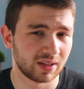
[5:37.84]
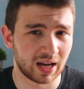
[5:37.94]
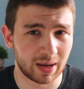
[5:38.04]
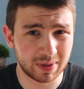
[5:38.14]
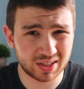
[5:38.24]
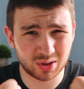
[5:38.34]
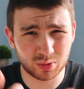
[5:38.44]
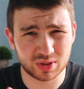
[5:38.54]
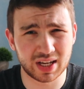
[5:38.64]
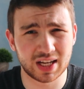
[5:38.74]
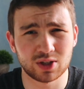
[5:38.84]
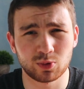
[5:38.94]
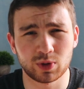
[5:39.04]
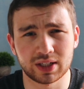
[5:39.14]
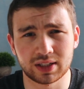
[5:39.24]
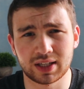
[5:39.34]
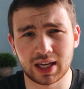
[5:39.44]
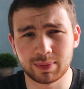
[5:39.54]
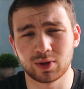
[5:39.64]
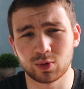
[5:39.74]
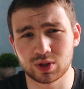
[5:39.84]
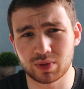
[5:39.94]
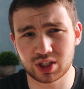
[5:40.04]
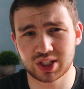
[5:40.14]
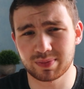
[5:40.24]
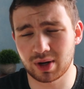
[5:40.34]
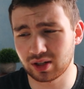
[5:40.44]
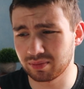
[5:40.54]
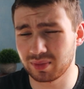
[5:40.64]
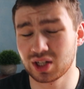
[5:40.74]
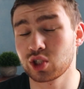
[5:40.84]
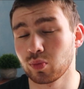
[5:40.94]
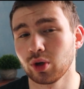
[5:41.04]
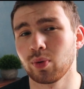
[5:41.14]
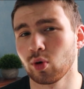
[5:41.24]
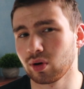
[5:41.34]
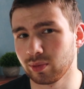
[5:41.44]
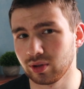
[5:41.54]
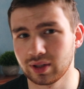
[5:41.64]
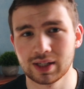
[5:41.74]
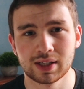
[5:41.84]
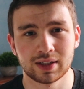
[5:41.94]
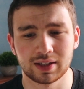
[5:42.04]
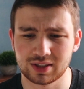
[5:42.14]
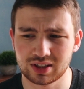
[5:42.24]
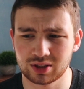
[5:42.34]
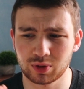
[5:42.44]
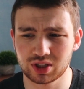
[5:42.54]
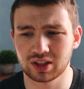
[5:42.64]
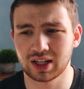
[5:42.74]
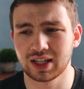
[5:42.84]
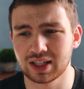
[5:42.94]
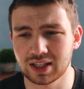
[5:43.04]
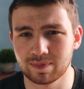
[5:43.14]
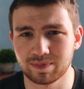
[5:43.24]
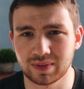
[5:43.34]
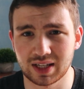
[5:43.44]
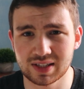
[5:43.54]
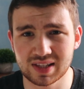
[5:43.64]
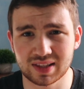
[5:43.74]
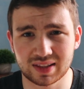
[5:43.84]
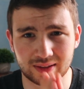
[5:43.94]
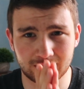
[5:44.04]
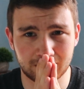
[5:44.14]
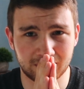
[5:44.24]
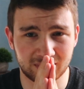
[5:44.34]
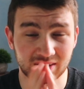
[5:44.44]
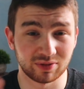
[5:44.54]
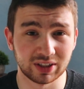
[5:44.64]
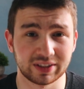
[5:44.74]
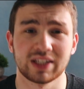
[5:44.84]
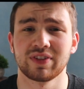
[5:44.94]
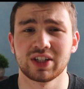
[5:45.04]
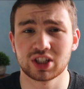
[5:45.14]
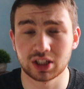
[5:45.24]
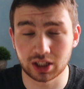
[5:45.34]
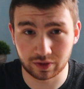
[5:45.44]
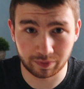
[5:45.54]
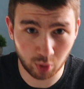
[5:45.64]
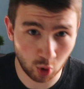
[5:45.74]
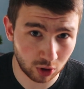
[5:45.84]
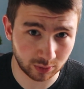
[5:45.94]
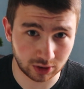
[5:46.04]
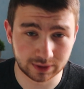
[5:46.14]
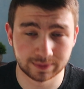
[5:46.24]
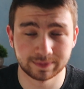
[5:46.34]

I miss those days when gaming was much smaller, much more portable. The Switch Lite isn't the real definition of portable.